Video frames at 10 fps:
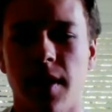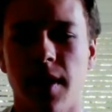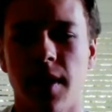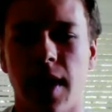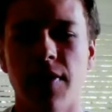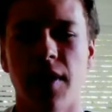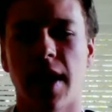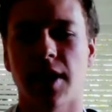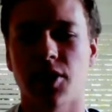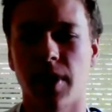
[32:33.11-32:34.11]
in the
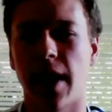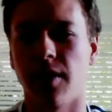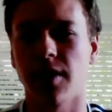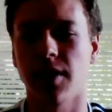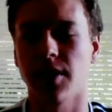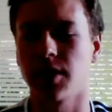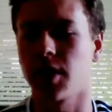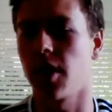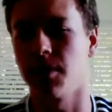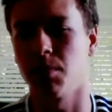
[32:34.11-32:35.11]
next round, because
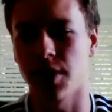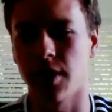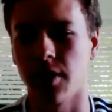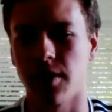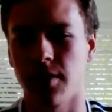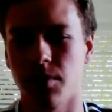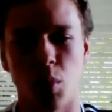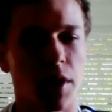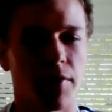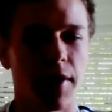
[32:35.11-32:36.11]
obviously Brazil,
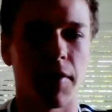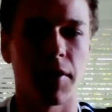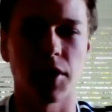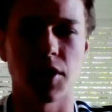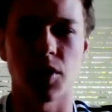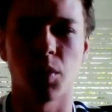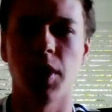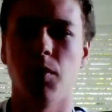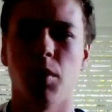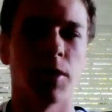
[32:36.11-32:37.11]
one of the favorites to win,
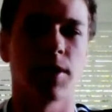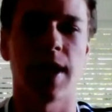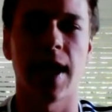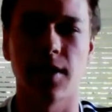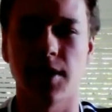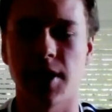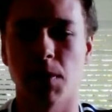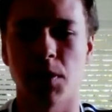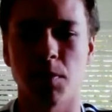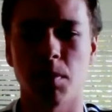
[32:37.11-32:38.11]
one of the most talented
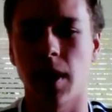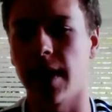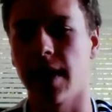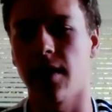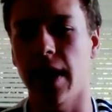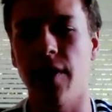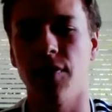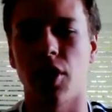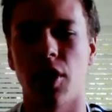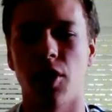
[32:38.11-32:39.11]
teams, playing in
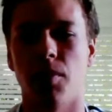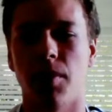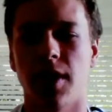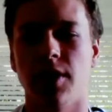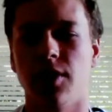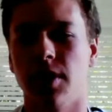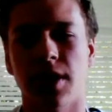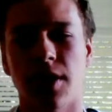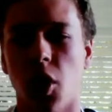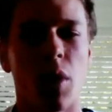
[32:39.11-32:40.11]
their home
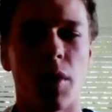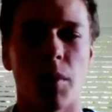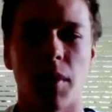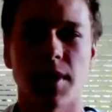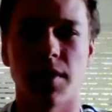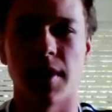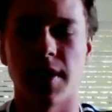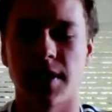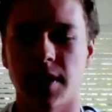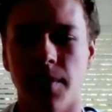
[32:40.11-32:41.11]
country. No one wants to
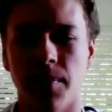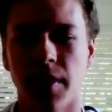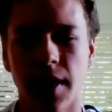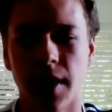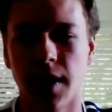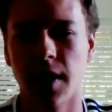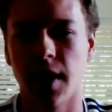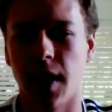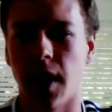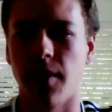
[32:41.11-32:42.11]
face them.
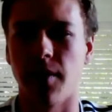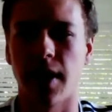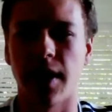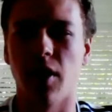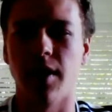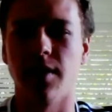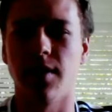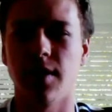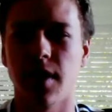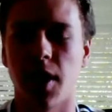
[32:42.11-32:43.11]
And
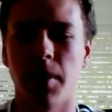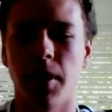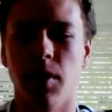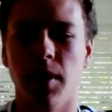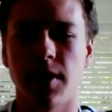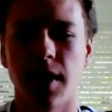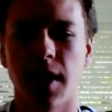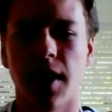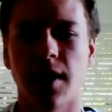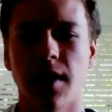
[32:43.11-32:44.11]
Holland got a big win
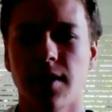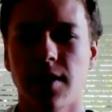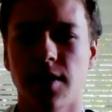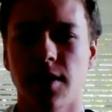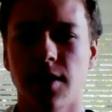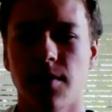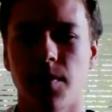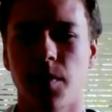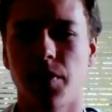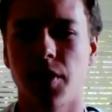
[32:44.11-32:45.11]
today
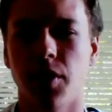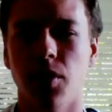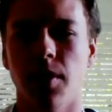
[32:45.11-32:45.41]
to